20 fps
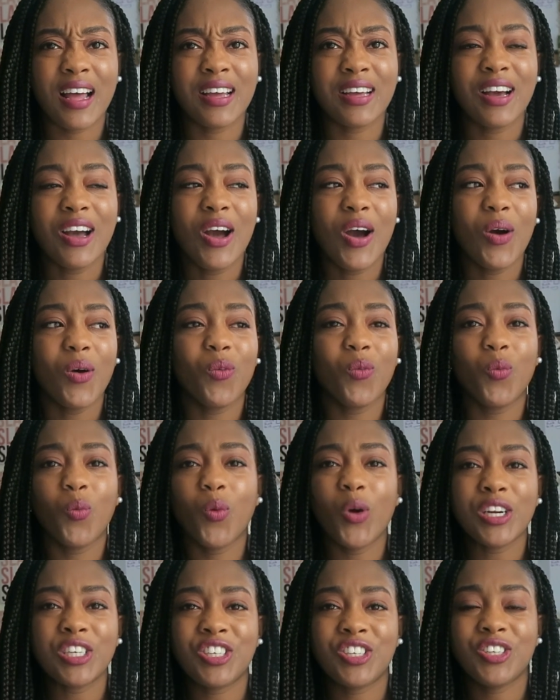like,
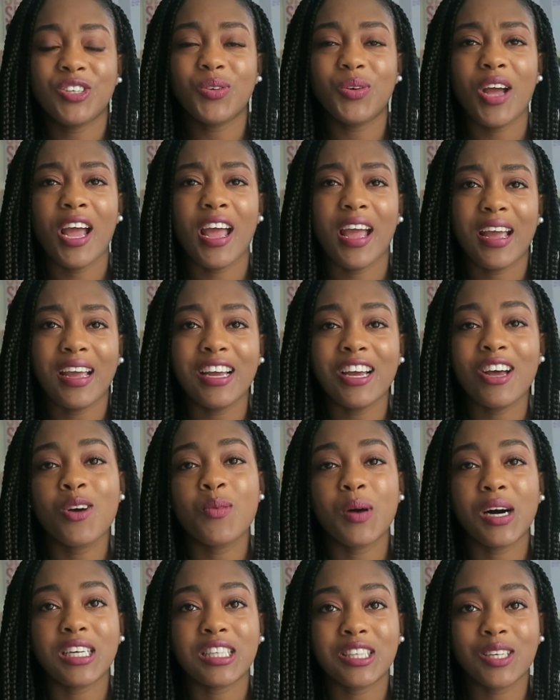what you hate
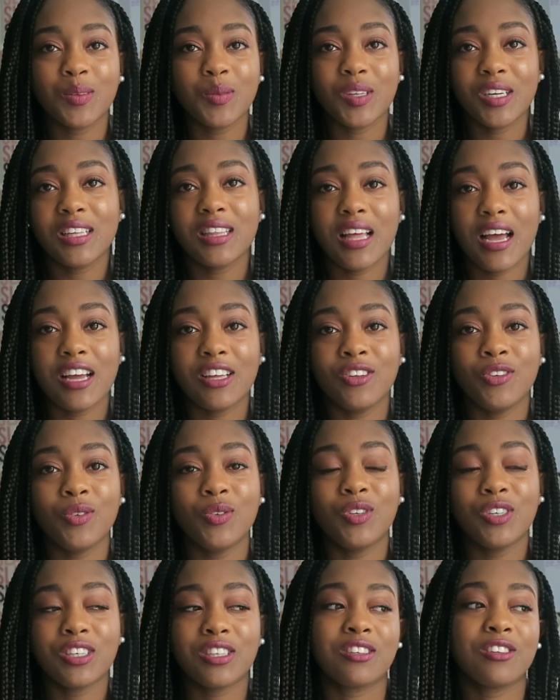about something that
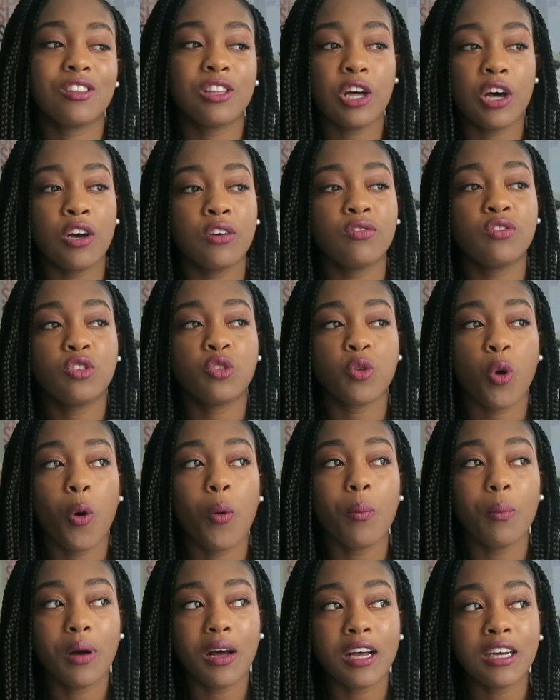you just love
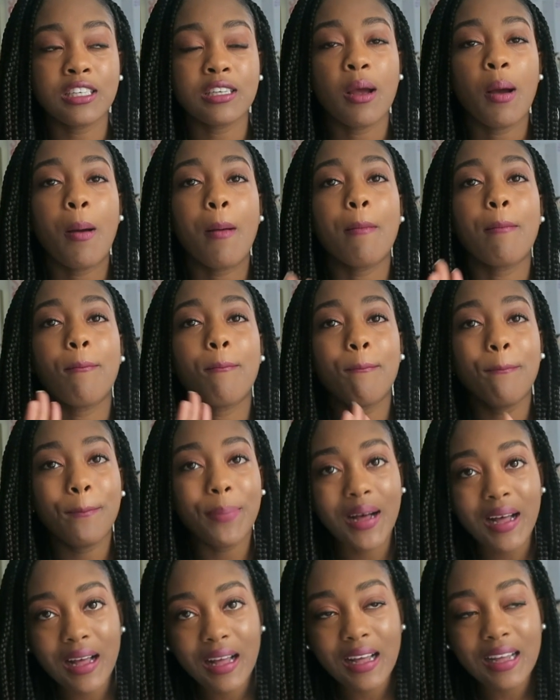so much,
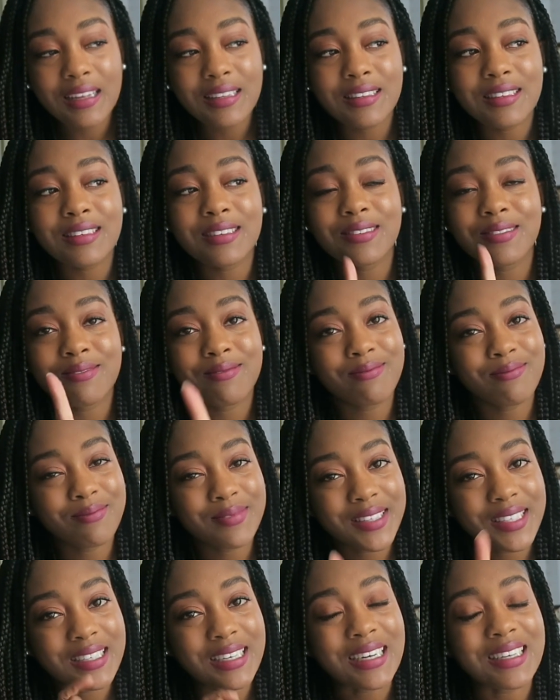but
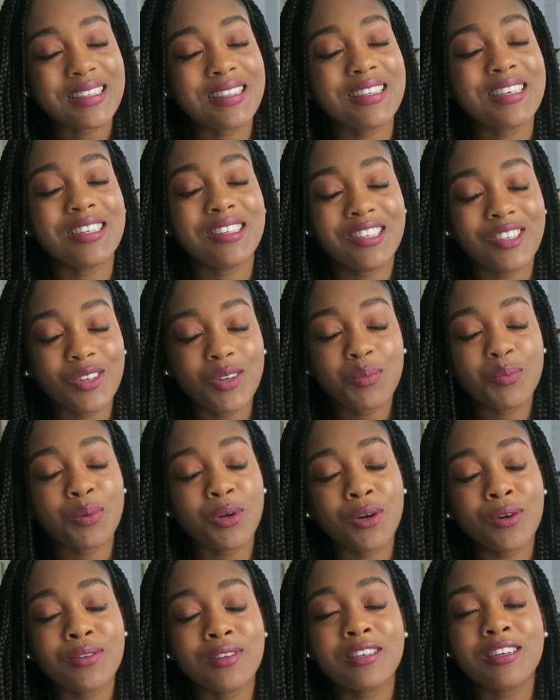I did do a
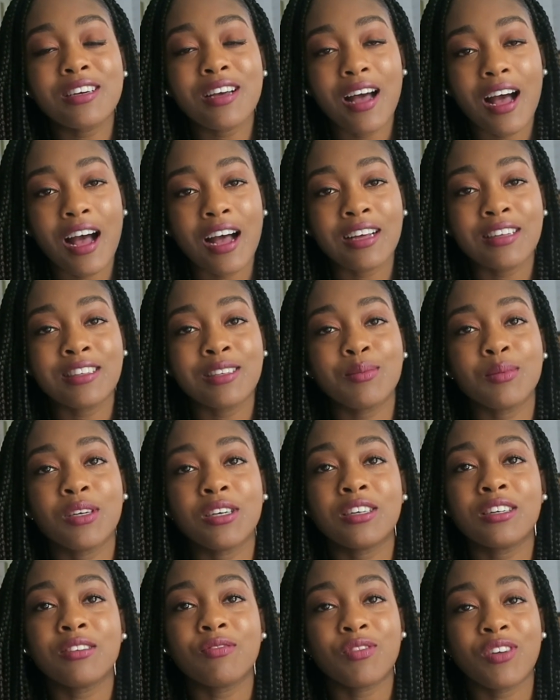pros and cons.
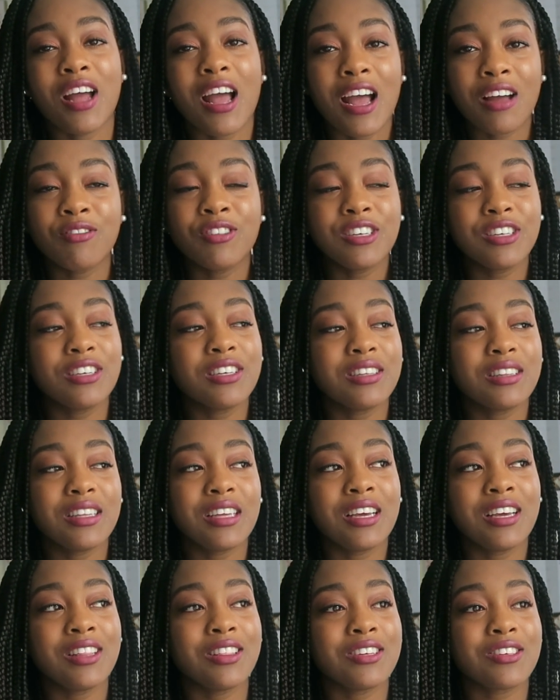For every good
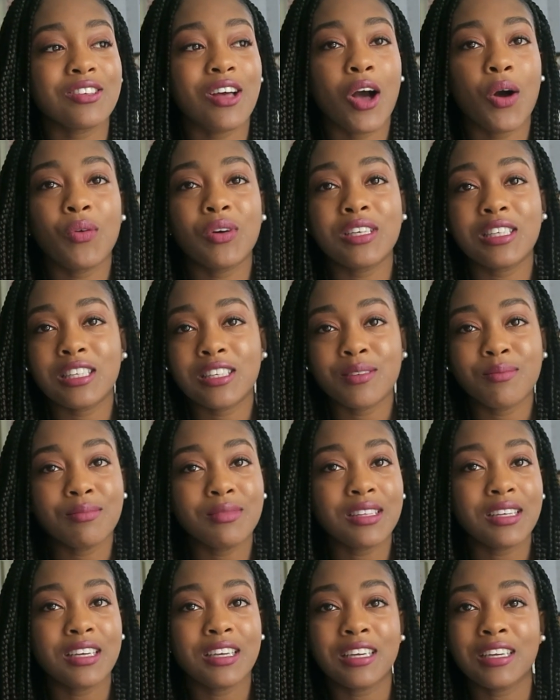thing, there's always
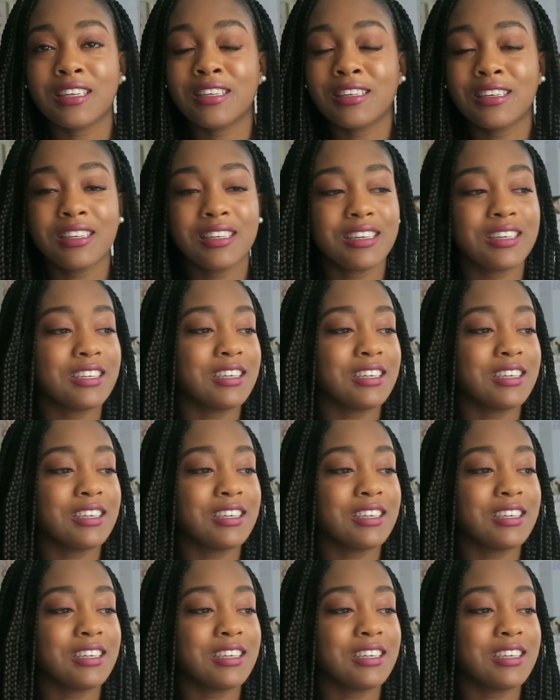something